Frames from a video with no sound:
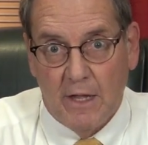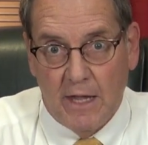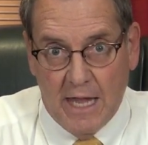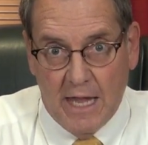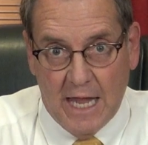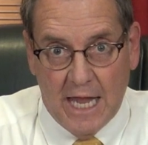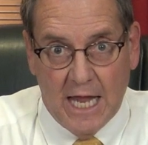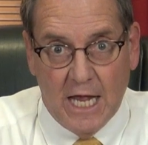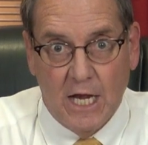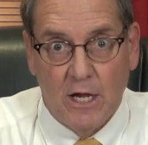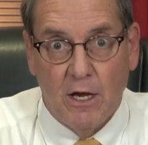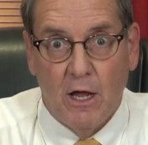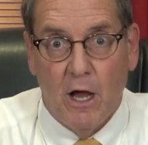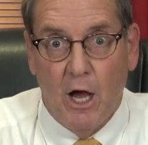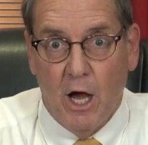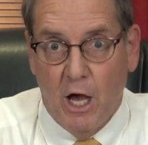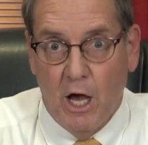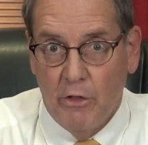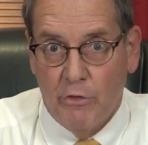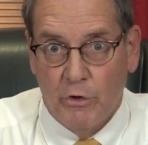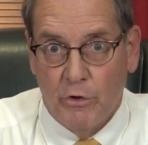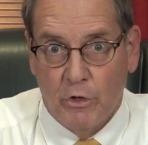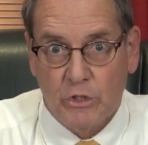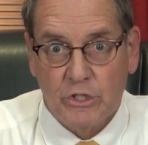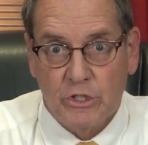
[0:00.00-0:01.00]
and
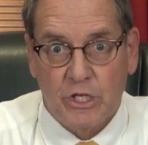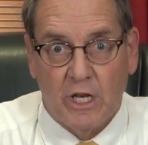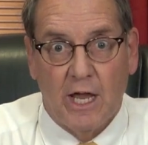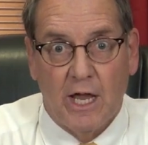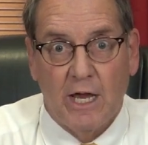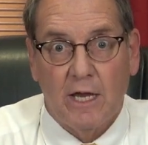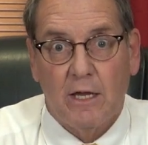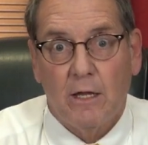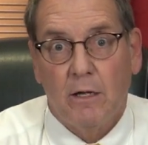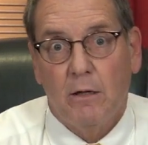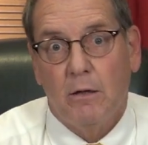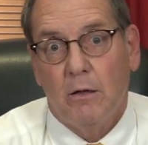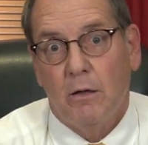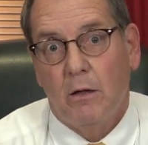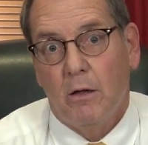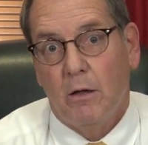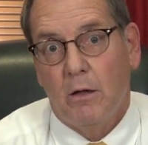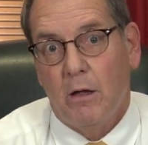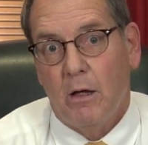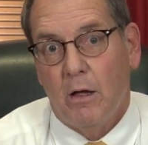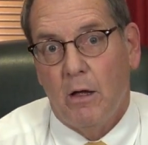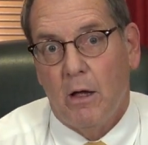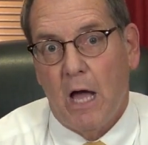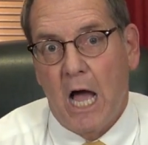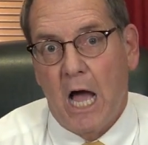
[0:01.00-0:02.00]
others like
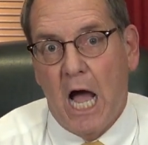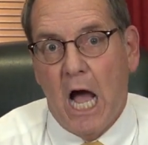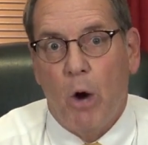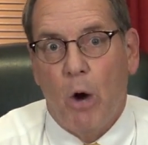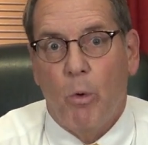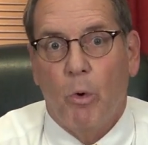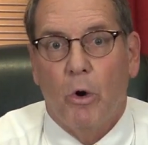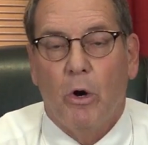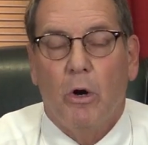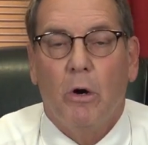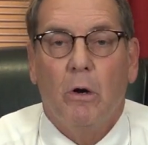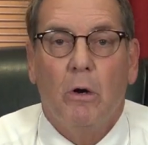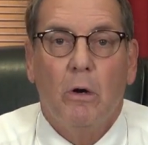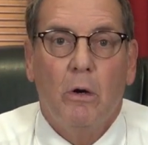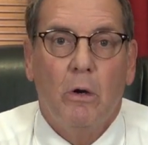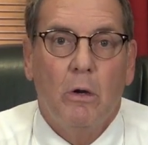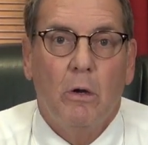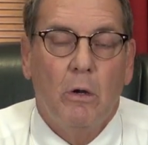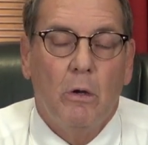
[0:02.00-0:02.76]
our